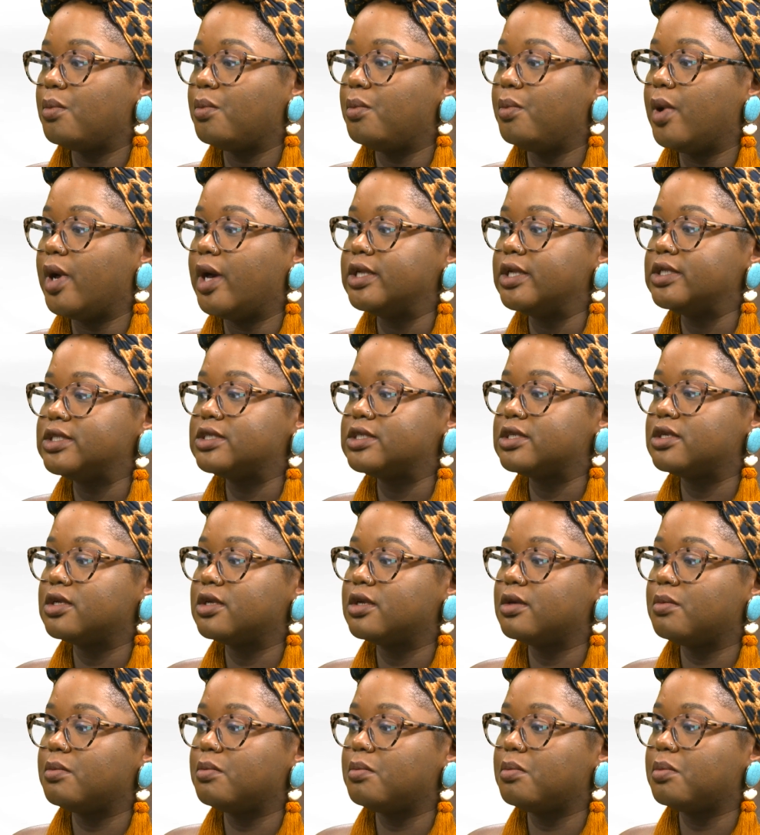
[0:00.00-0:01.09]
but
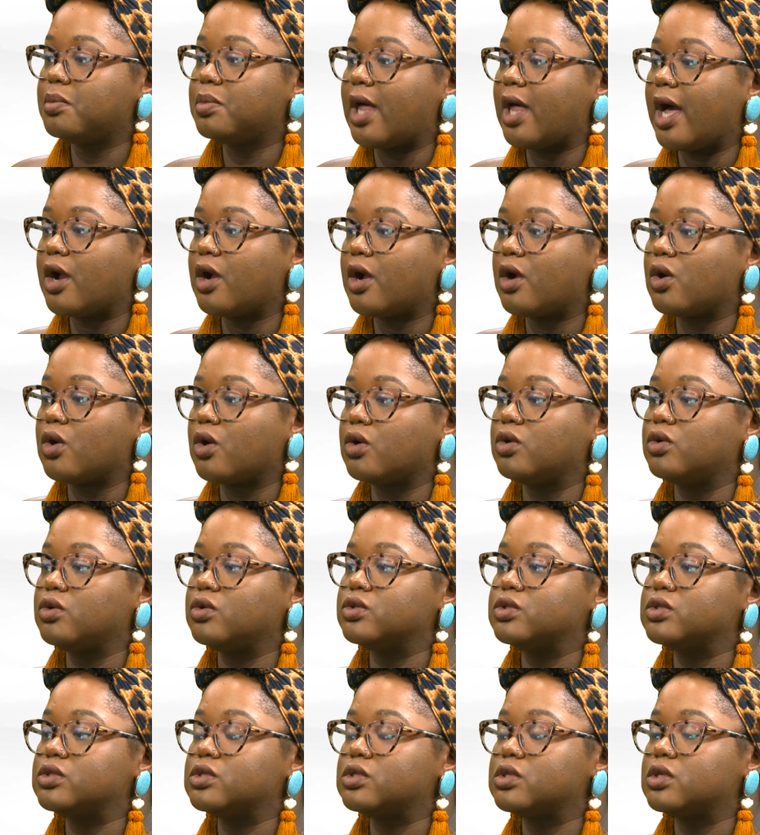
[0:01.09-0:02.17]
black
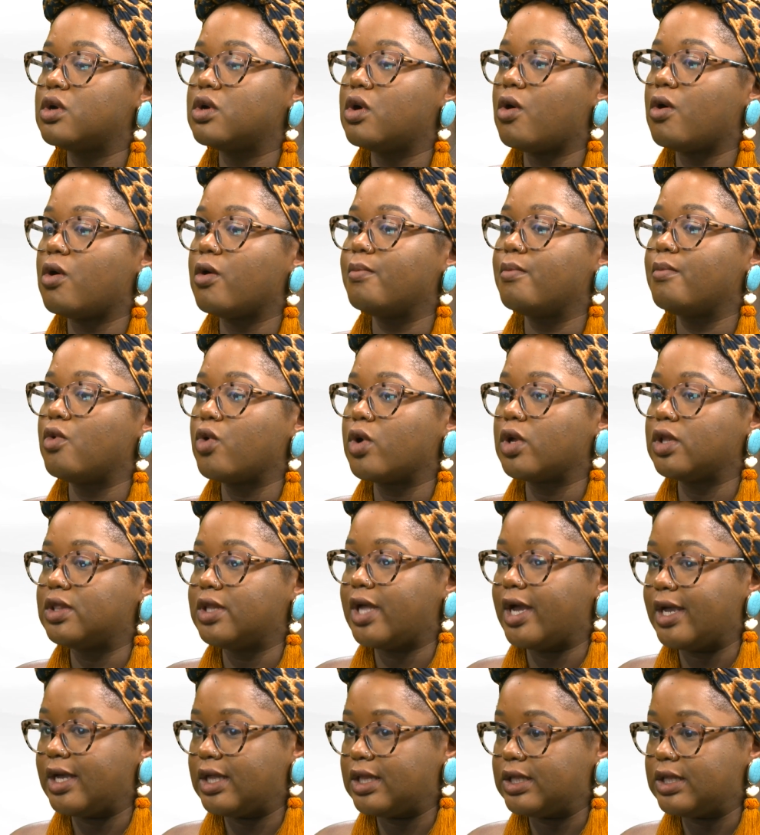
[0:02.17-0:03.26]
girls are more
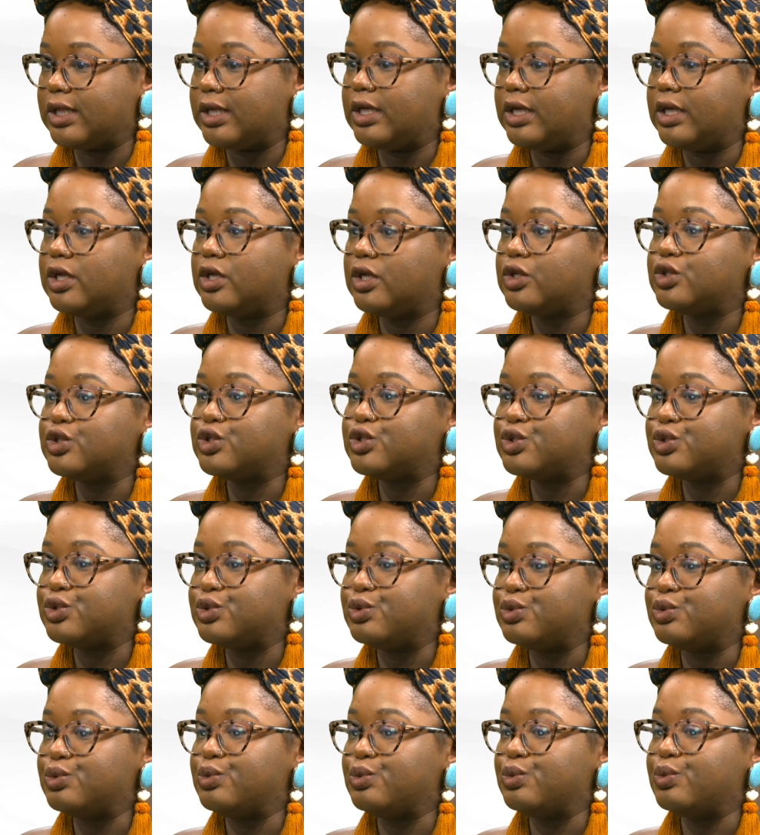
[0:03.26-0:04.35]
likely
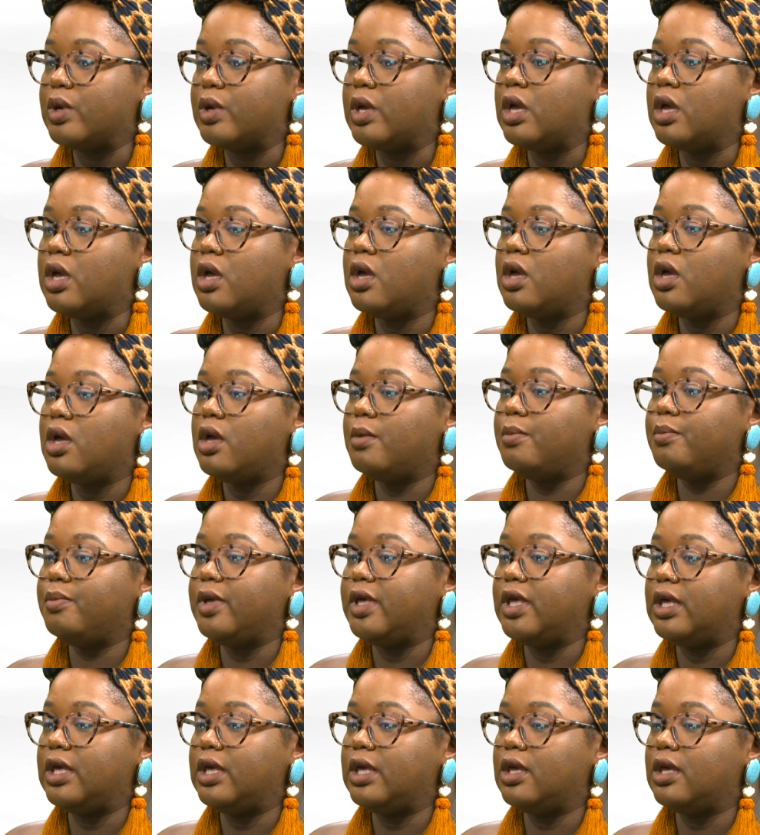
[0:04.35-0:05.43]
to
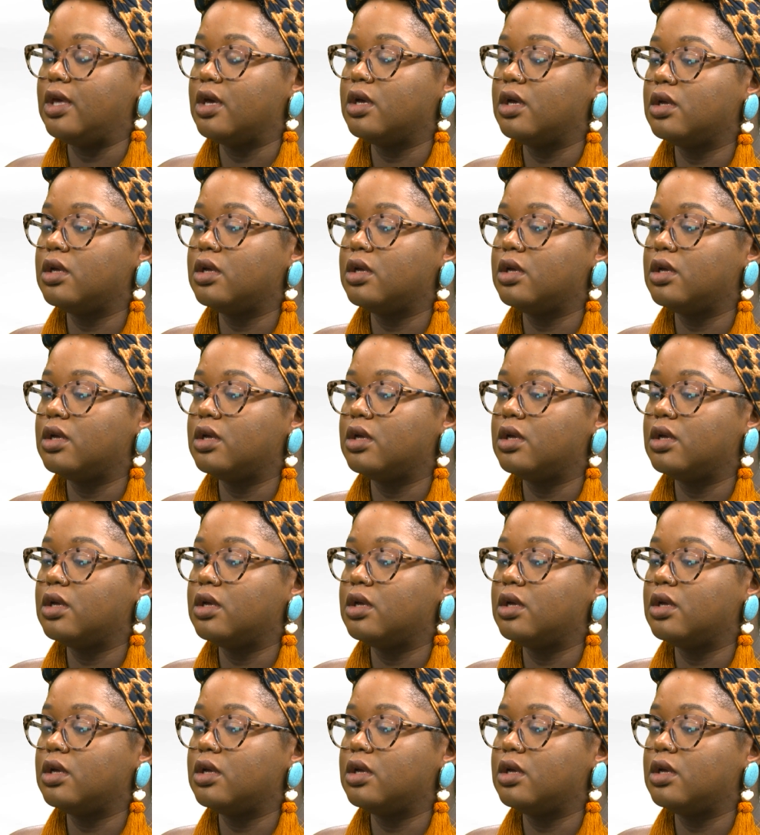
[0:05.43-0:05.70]
be